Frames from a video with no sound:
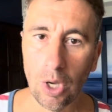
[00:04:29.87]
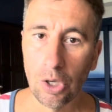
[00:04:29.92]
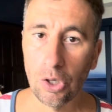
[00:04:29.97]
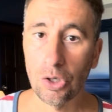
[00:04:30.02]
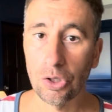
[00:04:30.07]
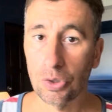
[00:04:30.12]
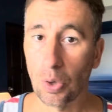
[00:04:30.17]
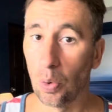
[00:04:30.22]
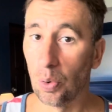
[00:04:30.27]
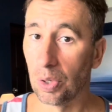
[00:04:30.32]

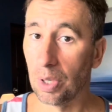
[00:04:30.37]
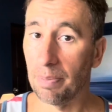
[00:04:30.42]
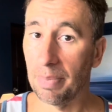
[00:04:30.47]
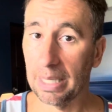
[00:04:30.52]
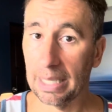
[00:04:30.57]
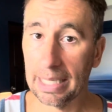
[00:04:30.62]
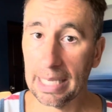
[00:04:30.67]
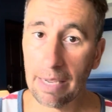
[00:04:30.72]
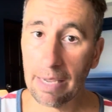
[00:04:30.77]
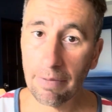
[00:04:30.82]
You totally
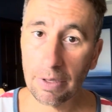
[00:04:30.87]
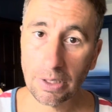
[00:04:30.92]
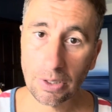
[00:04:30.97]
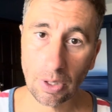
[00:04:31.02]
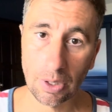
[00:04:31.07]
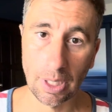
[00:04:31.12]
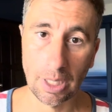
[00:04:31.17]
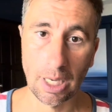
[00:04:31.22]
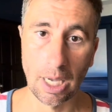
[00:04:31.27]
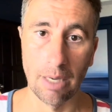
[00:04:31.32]
believe it's
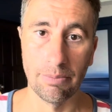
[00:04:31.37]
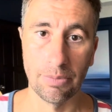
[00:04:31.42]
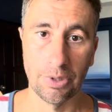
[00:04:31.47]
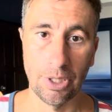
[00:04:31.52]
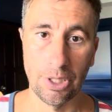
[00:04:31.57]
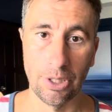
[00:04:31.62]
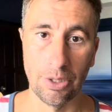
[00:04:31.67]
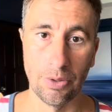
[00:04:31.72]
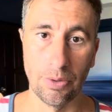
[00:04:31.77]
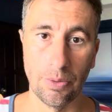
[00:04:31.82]
going to come to
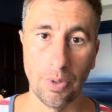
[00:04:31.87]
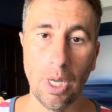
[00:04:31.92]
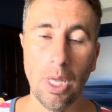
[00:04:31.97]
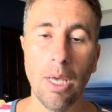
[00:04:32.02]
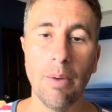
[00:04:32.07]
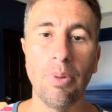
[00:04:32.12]
you,